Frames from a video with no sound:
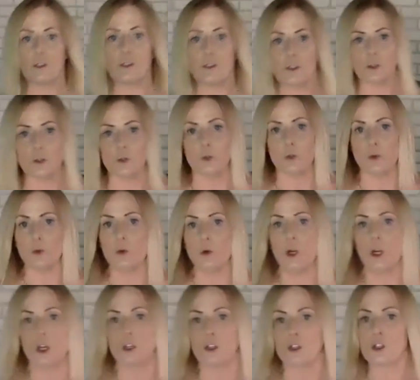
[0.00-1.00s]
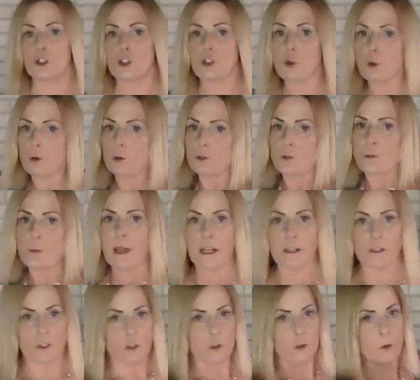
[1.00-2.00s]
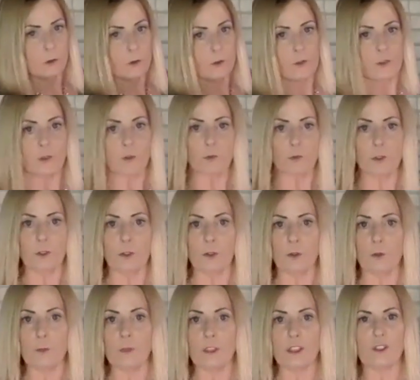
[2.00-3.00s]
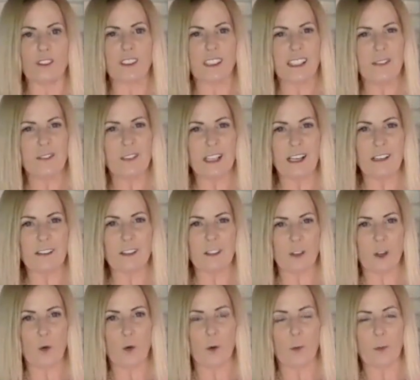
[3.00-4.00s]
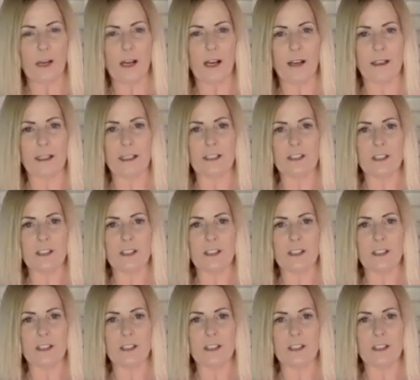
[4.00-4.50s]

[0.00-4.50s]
do shoulders back, shoulders through, but you're leaving out the lower body.